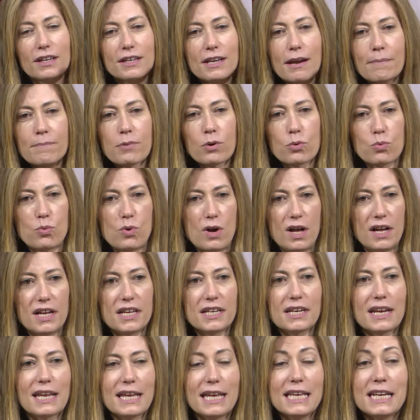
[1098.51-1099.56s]
Number
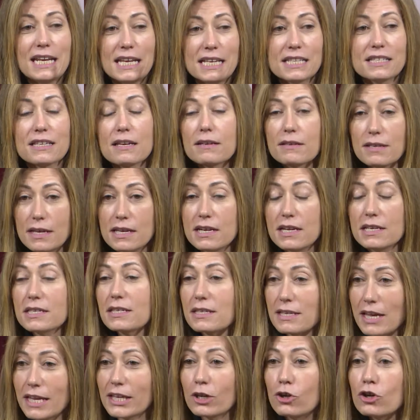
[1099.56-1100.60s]
one, it is, it is,
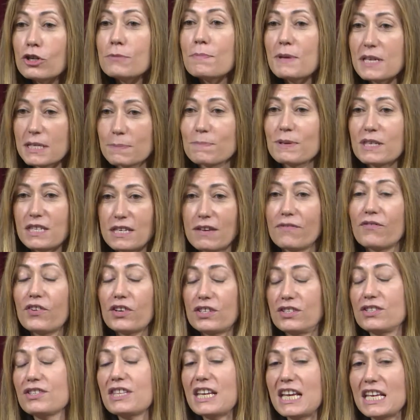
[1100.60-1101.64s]
it could be
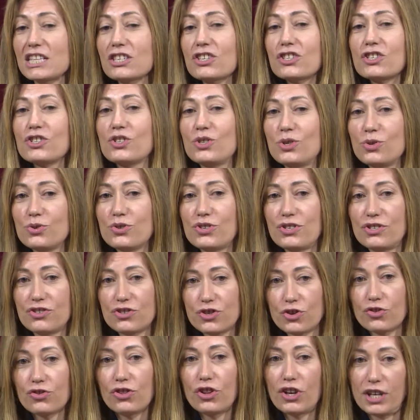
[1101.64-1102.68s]
specific to the
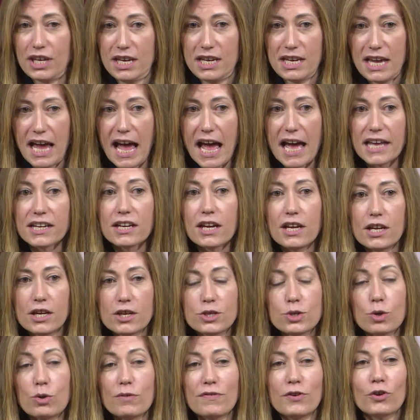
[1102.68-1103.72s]
institutions you're looking at.
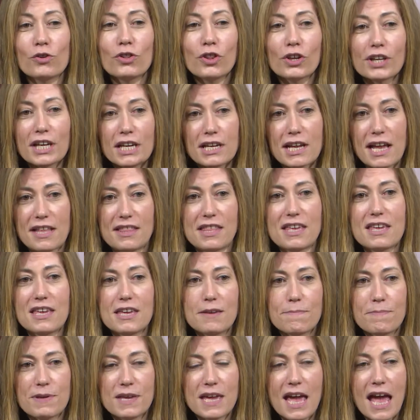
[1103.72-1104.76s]
So if you're looking at
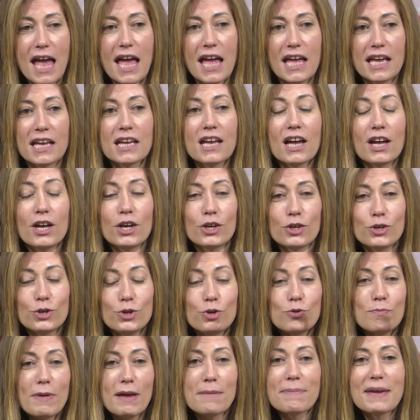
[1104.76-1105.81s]
the E P A,
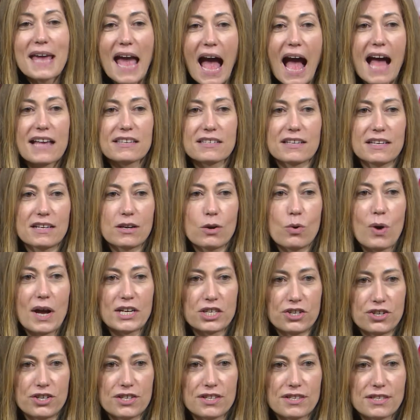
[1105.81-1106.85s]
you may be asking
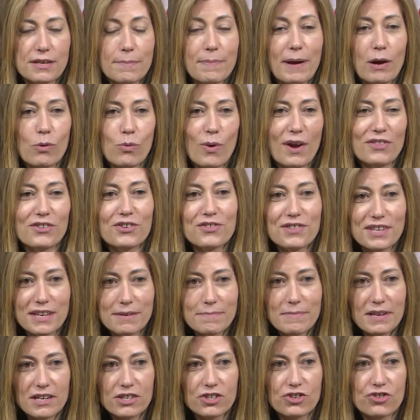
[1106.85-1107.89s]
questions about whether the
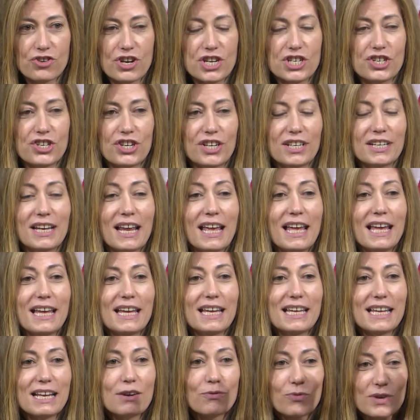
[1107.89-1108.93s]
administration
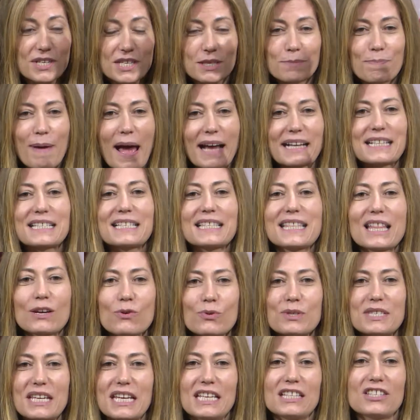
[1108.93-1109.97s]
respects
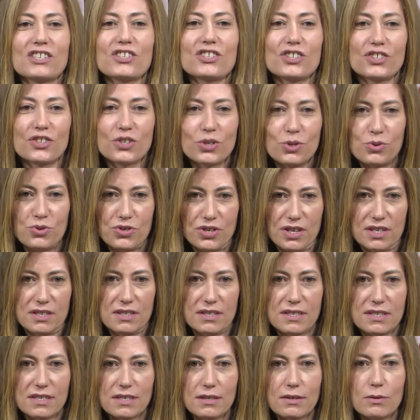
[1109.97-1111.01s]
those
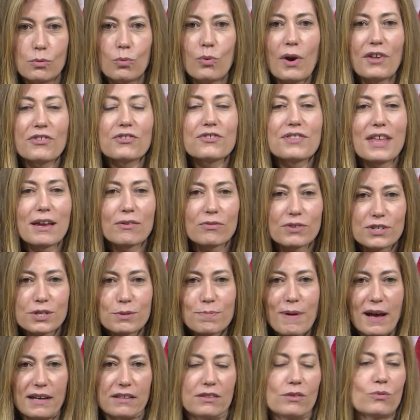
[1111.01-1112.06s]
institutions, whether they
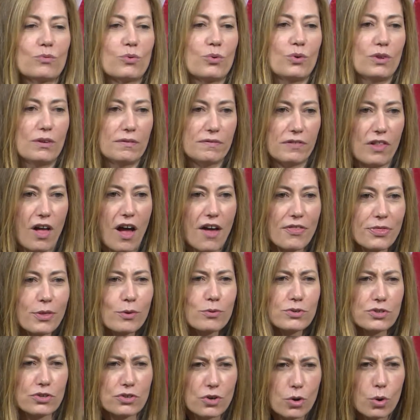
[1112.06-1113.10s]
respect the rule of law.
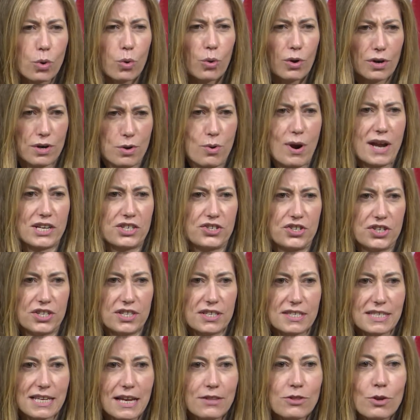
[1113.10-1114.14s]
Those are core
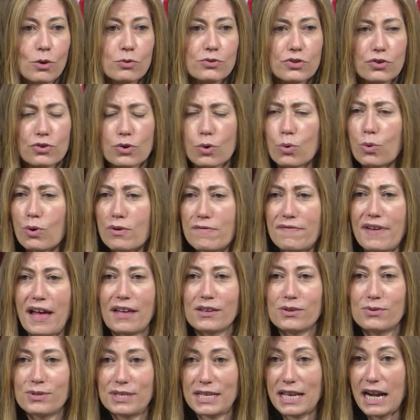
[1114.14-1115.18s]
questions, and those are core
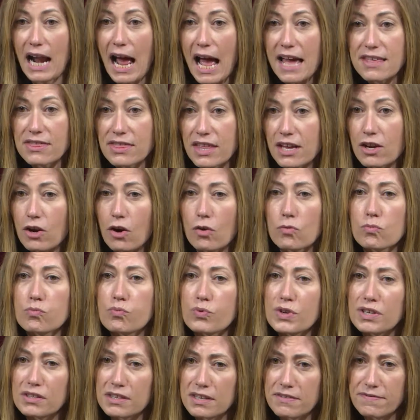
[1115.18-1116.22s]
values that I think are
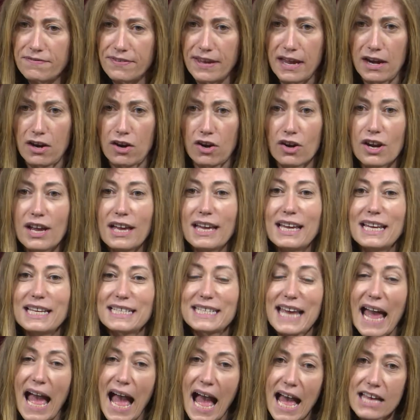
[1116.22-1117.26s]
really fair
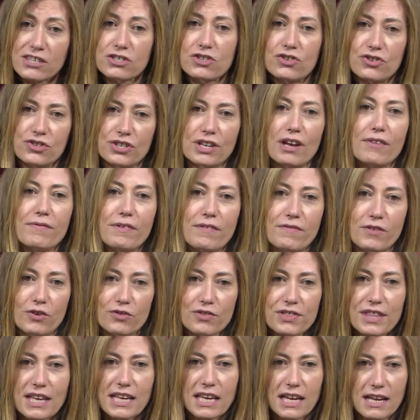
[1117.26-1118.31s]
to ask yourself if
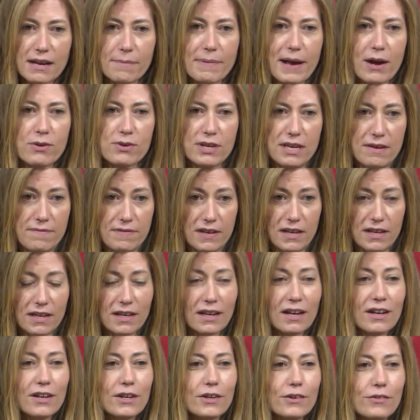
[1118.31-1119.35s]
you're thinking about giving
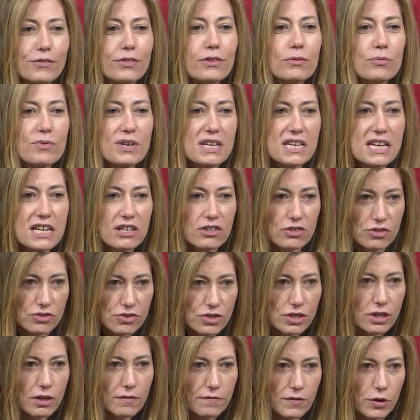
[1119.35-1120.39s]
three
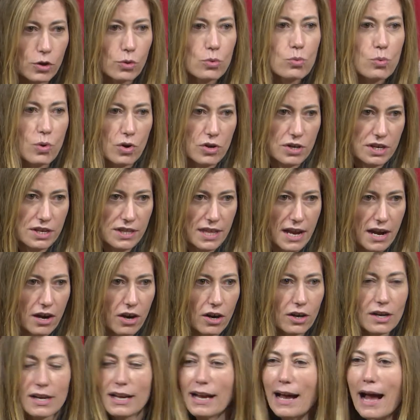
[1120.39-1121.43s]
years of your work
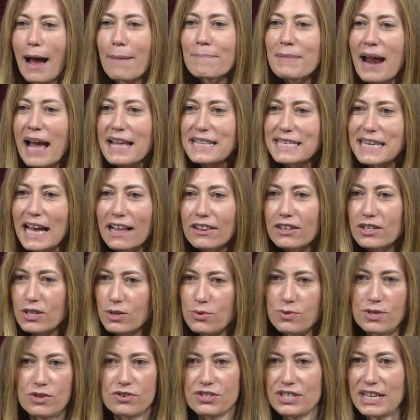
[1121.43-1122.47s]
there. I'm not telling
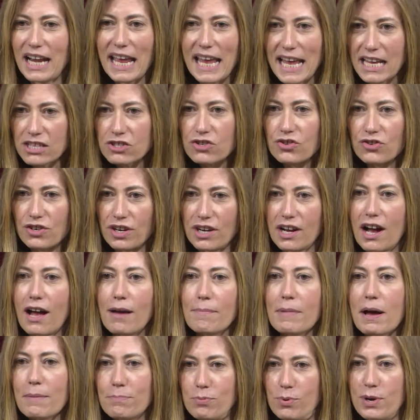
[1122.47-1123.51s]
you there's an answer to
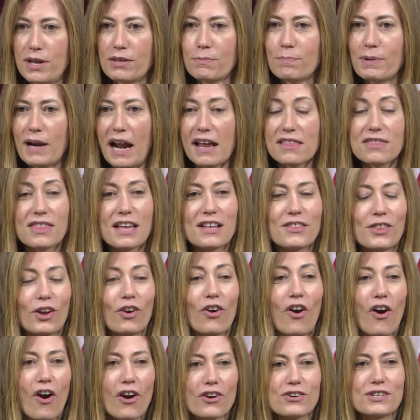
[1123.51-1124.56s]
come up with, but I think
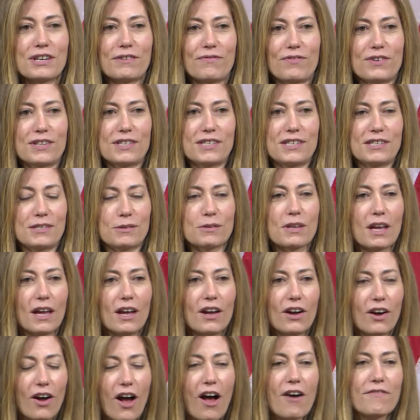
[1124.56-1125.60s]
there are differences
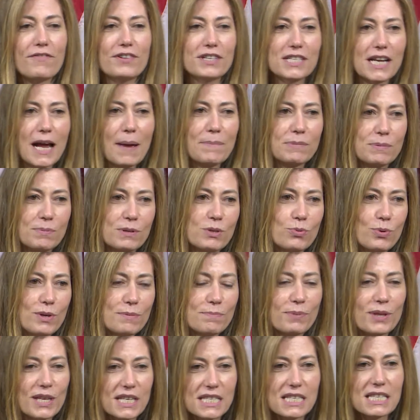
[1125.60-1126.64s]
oftentimes
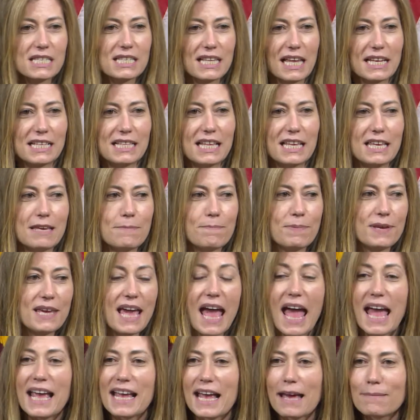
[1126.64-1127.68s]
between places like the E P
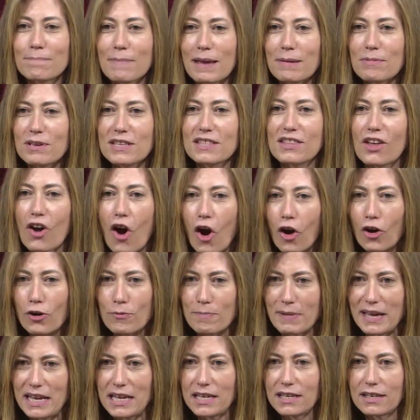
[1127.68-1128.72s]
A and maybe the
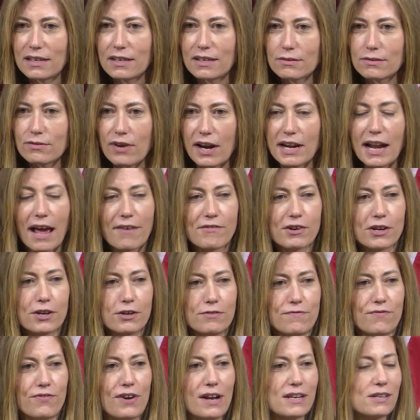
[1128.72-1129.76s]
Army, right? I have a
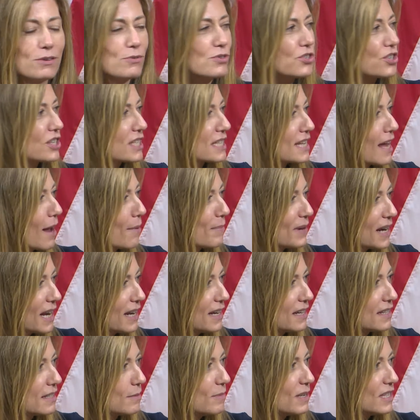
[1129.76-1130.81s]
good friend who's just
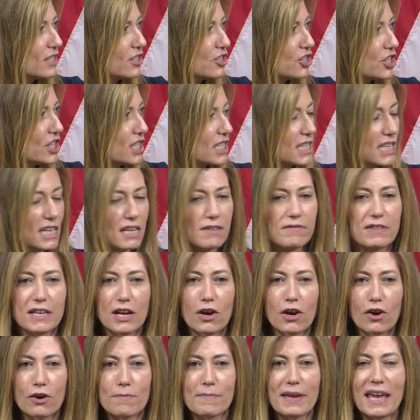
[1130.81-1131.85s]
nominated to be the G C of
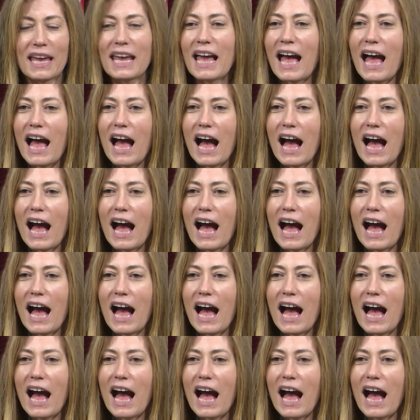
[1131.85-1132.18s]
the Army.